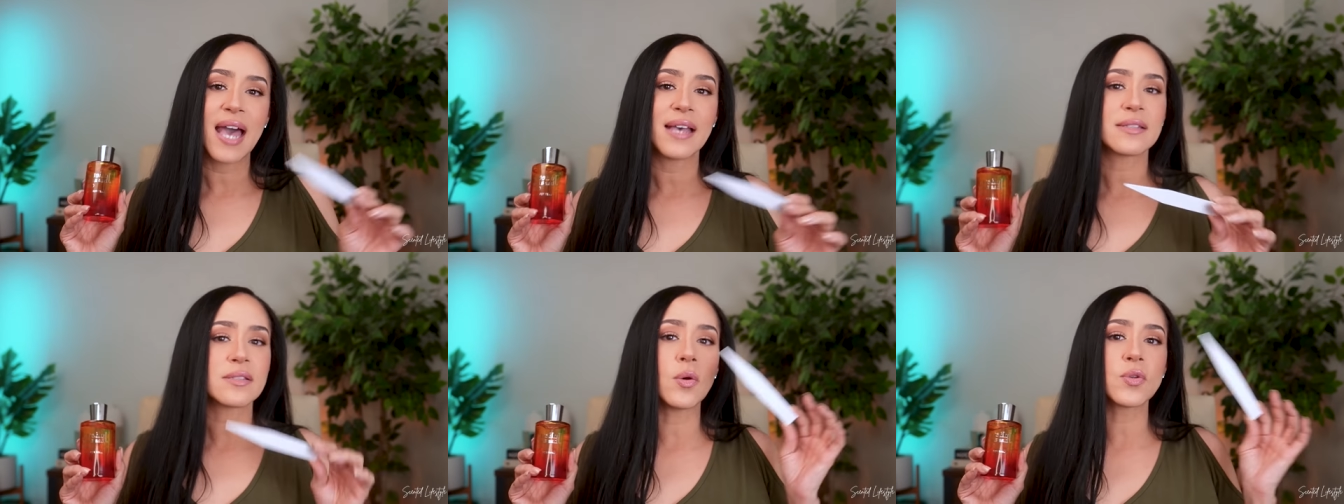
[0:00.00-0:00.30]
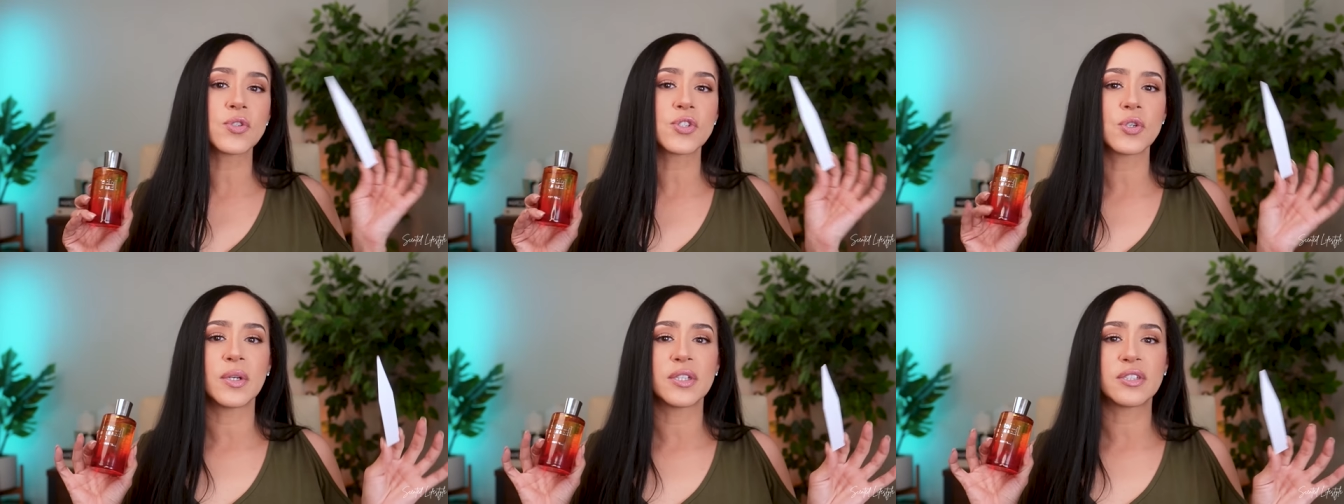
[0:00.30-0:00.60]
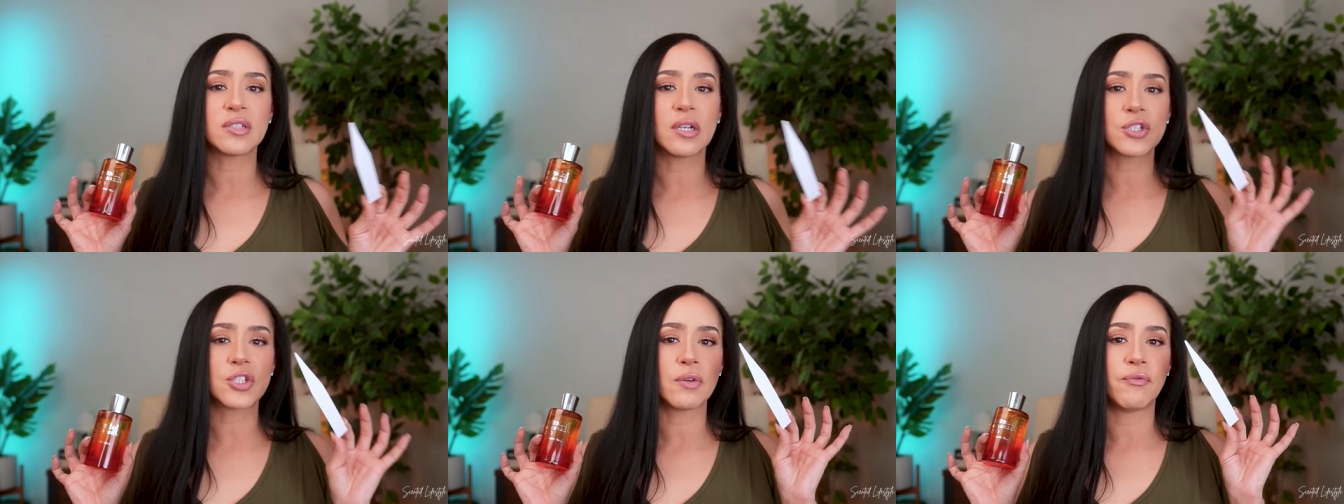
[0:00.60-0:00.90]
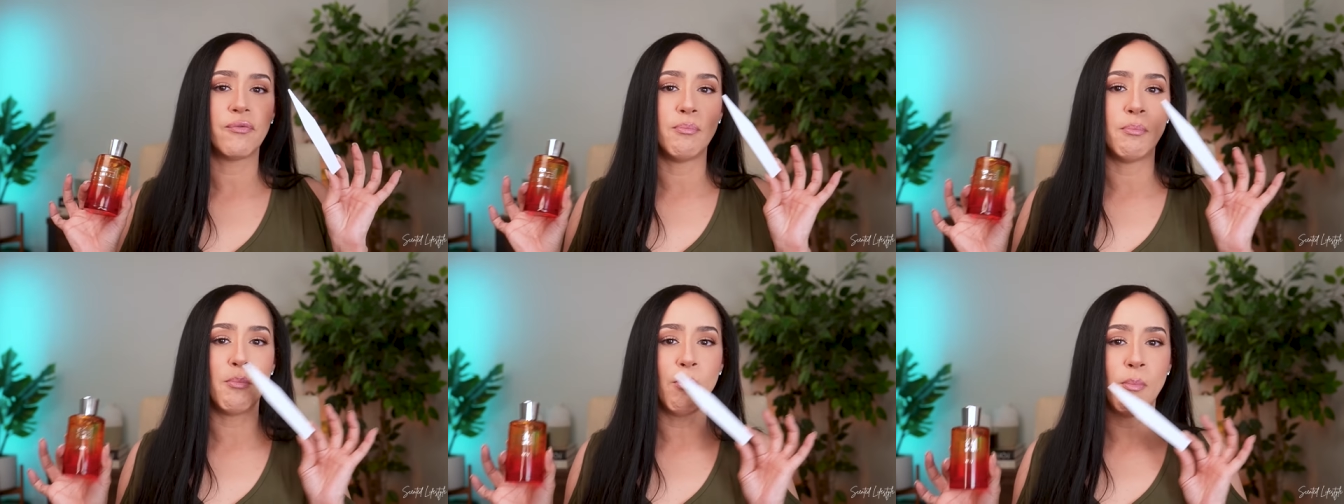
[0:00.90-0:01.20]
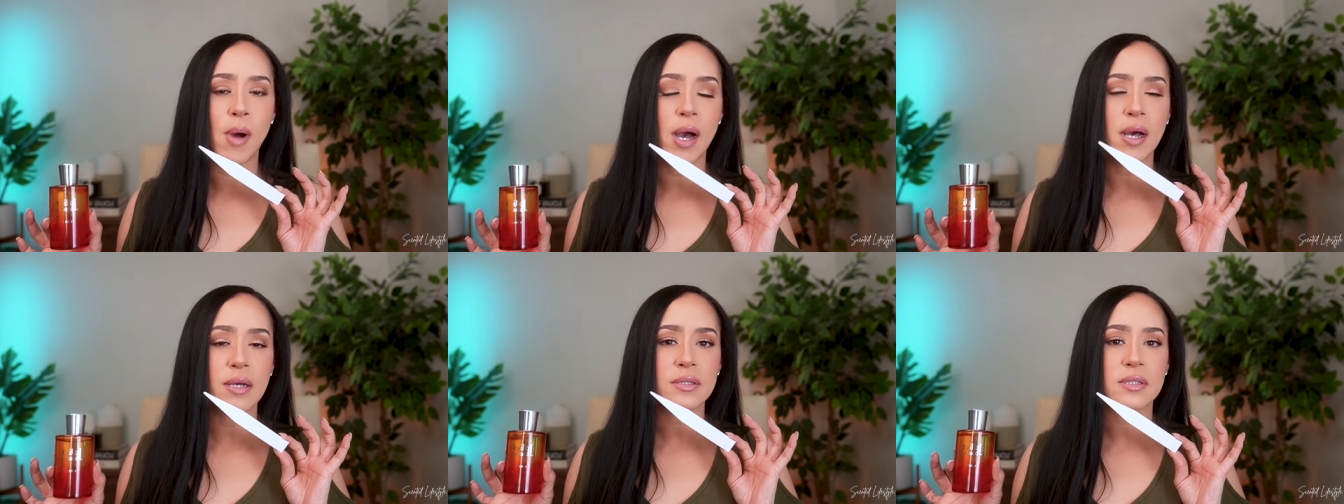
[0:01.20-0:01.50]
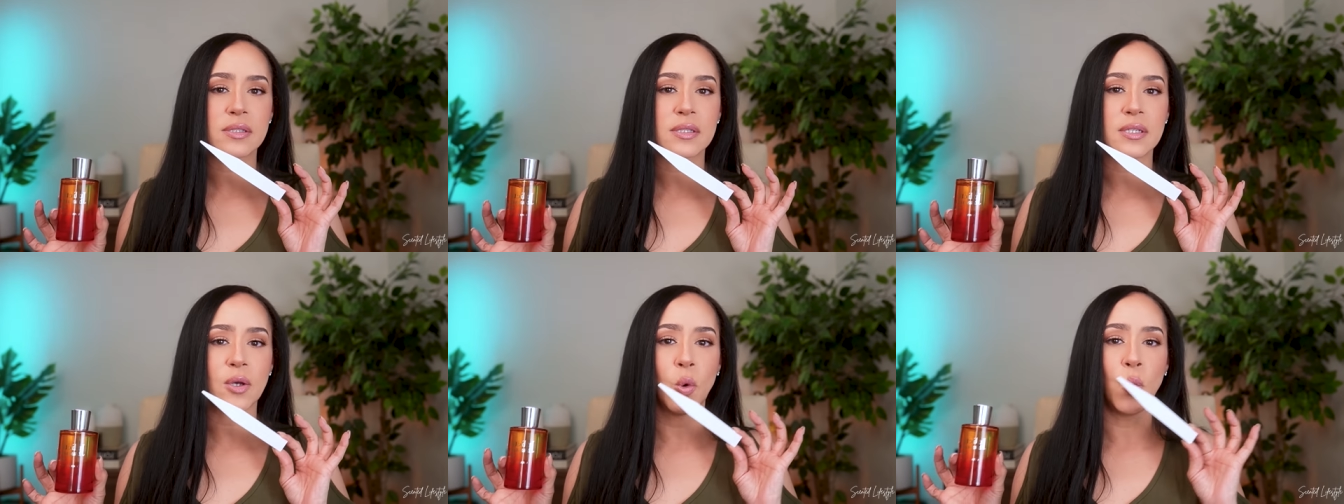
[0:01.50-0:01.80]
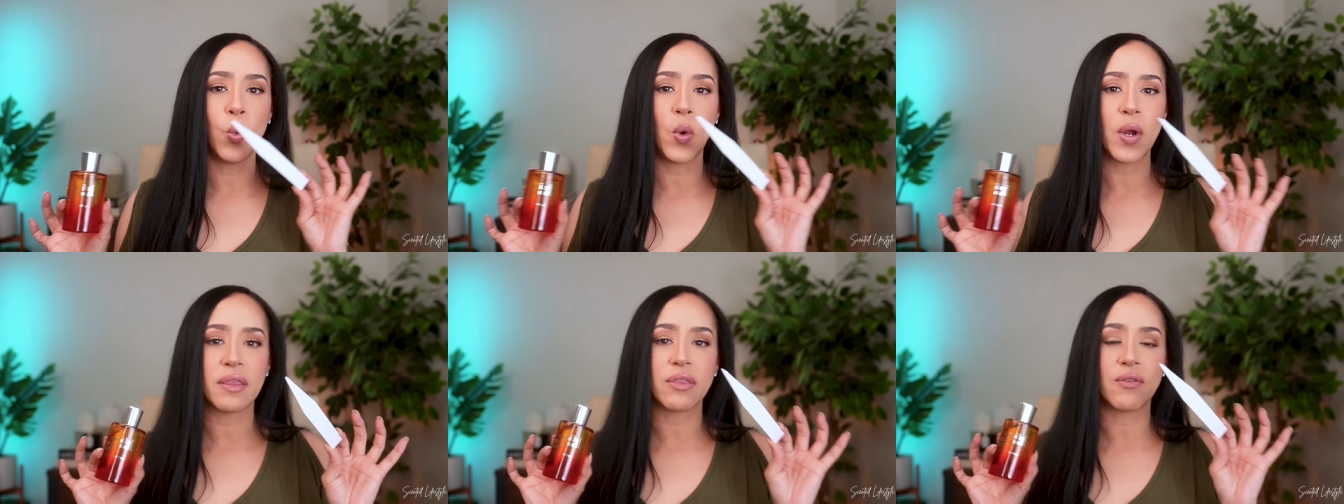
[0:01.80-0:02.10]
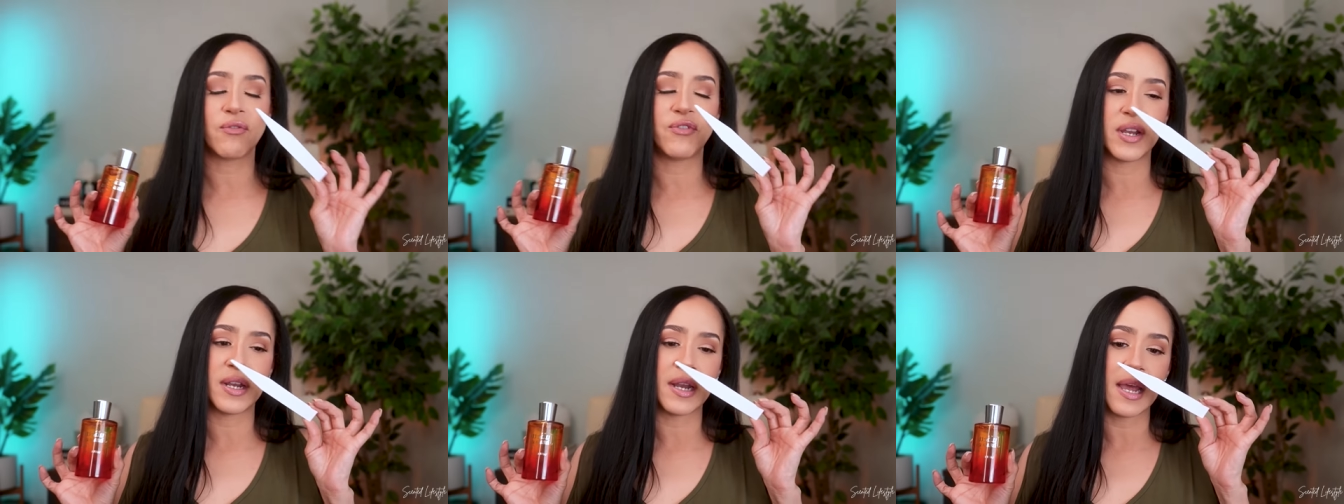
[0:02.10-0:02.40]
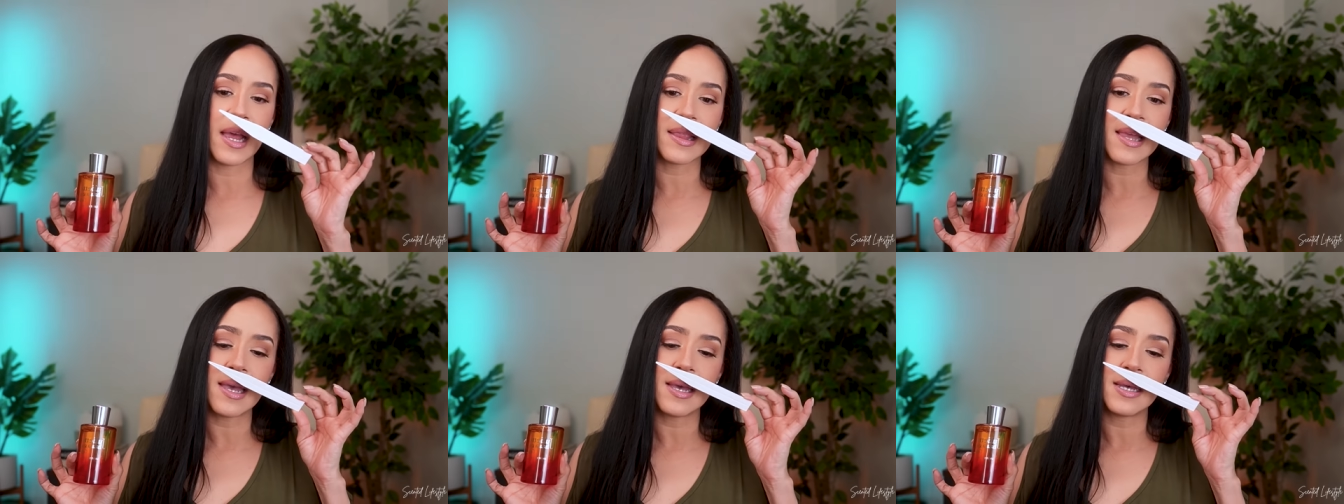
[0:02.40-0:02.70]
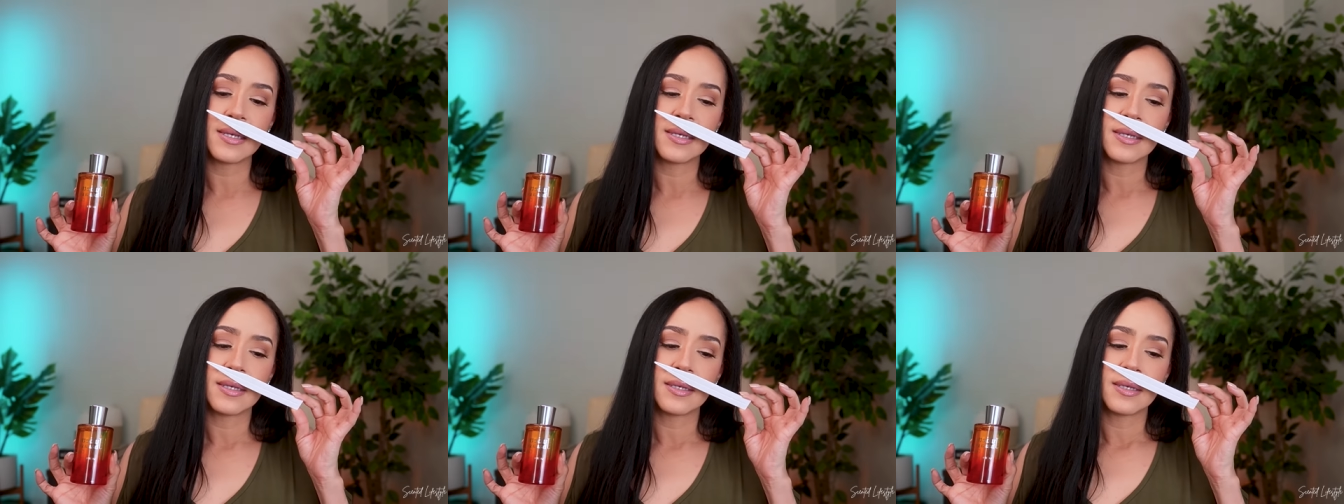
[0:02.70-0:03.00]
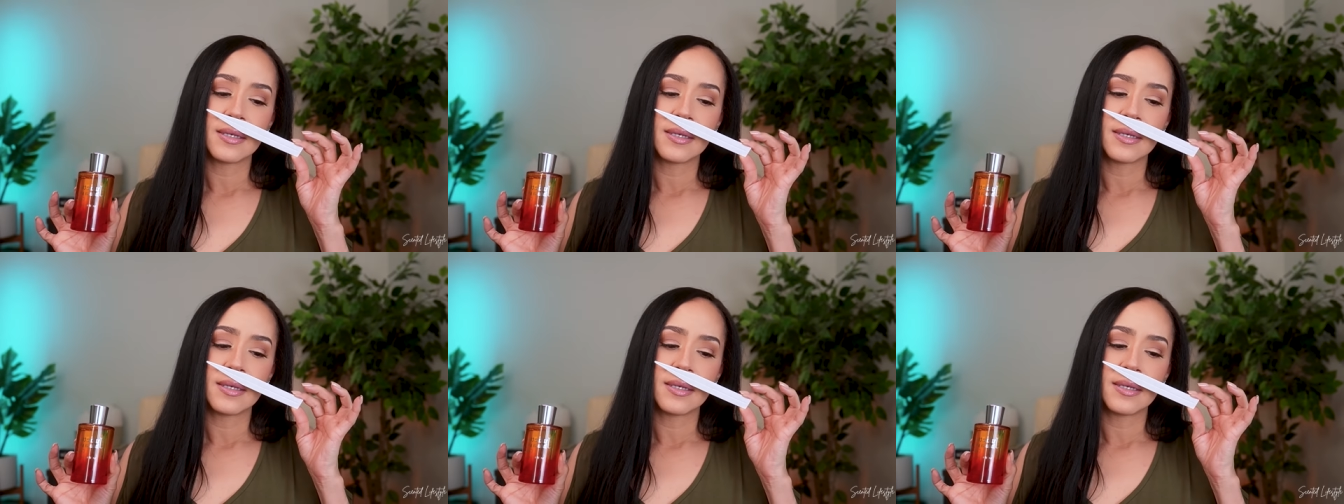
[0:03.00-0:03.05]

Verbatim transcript: it has also a touch of musk with vanilla